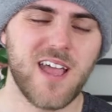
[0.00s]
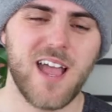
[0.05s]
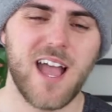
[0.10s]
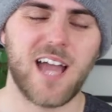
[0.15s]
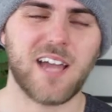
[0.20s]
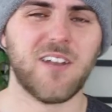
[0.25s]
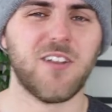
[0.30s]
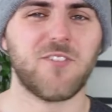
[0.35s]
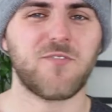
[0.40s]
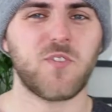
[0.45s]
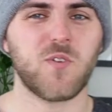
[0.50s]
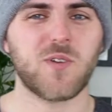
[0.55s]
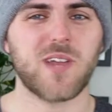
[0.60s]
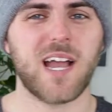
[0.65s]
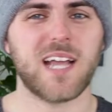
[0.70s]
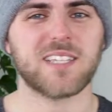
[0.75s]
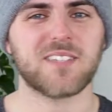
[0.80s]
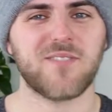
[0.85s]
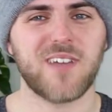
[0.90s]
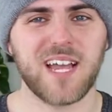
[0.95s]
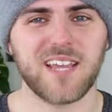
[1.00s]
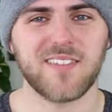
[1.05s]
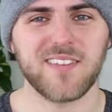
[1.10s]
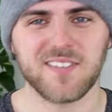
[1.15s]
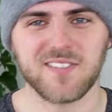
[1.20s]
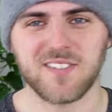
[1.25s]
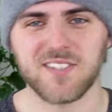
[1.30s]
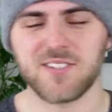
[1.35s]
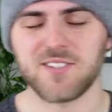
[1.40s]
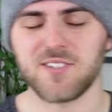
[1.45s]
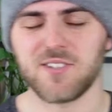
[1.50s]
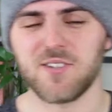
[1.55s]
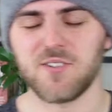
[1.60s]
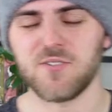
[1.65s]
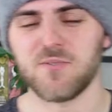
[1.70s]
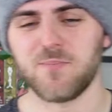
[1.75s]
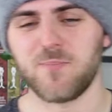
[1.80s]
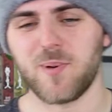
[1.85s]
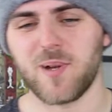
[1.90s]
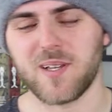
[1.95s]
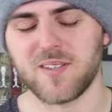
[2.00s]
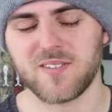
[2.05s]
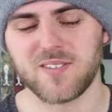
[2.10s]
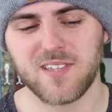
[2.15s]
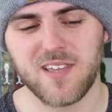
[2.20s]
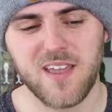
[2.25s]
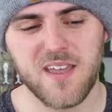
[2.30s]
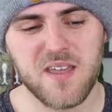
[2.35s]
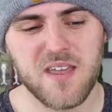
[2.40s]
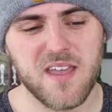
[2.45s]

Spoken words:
I don't know if you guys have had this issue, but